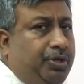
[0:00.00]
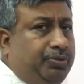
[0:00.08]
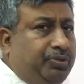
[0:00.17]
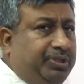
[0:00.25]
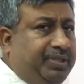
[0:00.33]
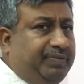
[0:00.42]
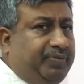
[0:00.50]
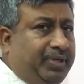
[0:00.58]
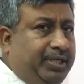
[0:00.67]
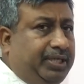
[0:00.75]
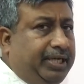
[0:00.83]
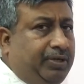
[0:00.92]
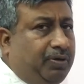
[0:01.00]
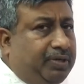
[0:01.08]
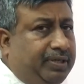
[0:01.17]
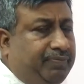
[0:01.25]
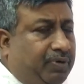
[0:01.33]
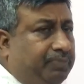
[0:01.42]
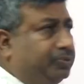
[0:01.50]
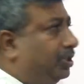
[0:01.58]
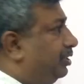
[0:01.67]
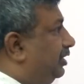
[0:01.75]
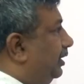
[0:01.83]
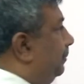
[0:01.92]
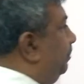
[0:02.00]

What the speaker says: So different inorganic forms are there.